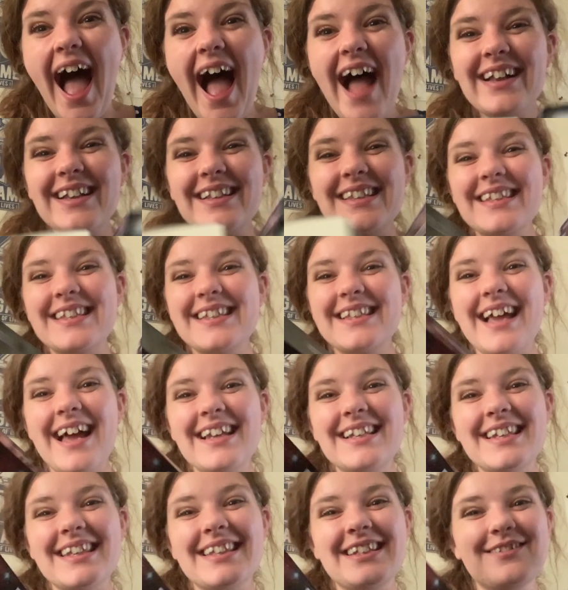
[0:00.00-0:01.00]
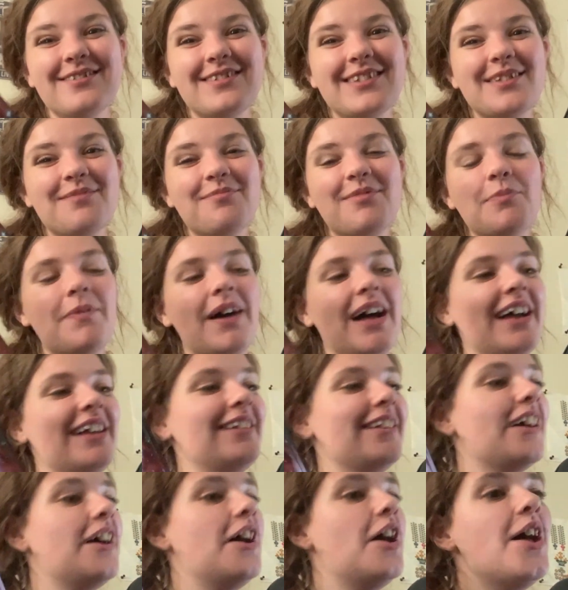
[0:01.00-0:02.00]
it's the size of the 2 of them combined.
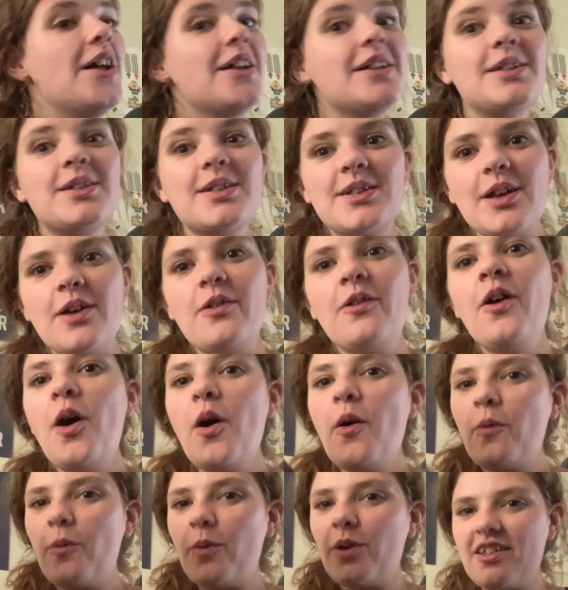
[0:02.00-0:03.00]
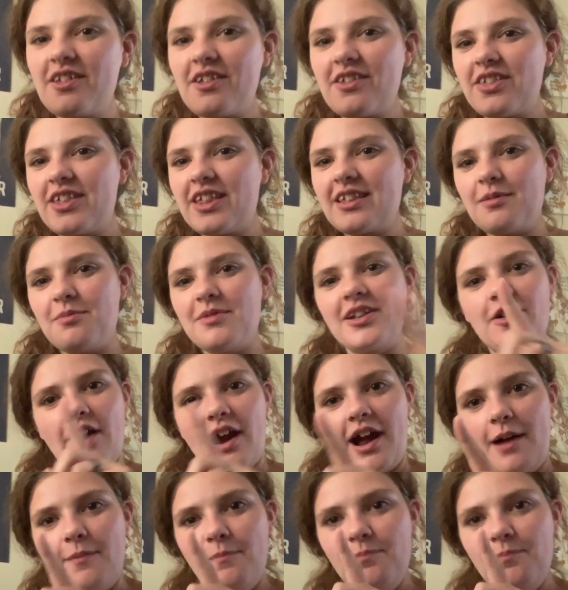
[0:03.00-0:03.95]
So, one other thing I'm gonna grab,